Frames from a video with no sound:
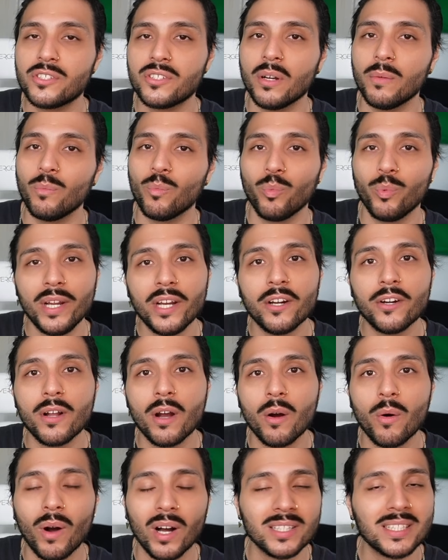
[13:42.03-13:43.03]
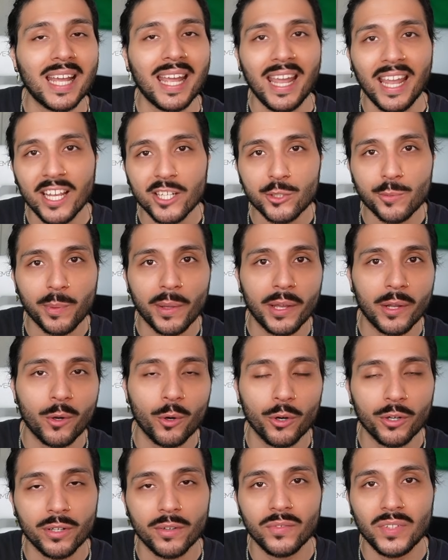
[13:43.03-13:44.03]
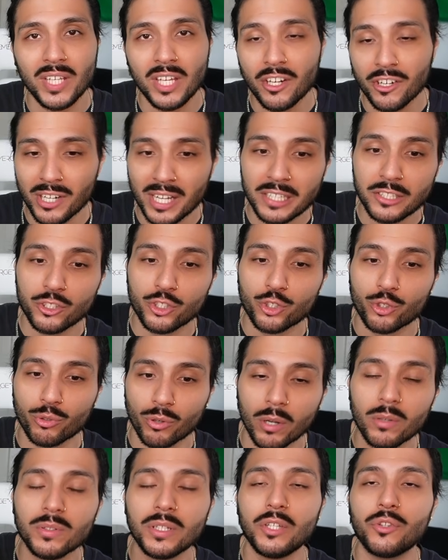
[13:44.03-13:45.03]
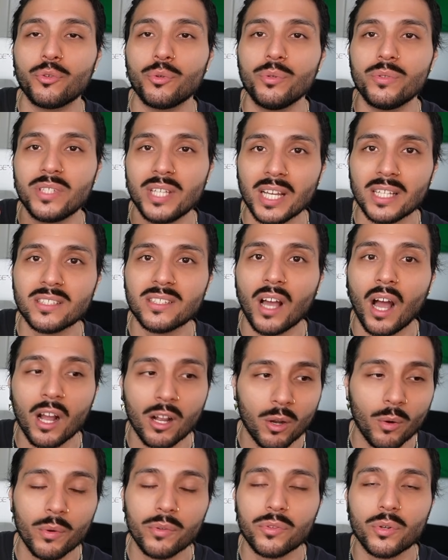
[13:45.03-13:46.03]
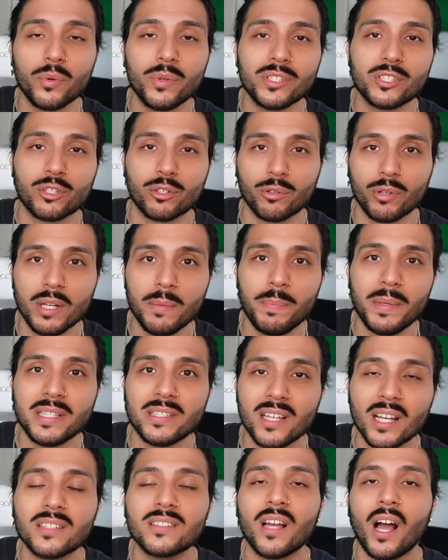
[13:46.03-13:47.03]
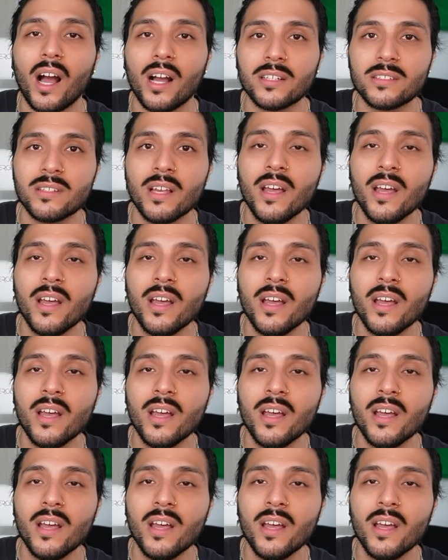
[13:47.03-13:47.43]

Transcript: some weirdo on the age play corner of the internet scrolling through TikTok, going through his creepy TikToks,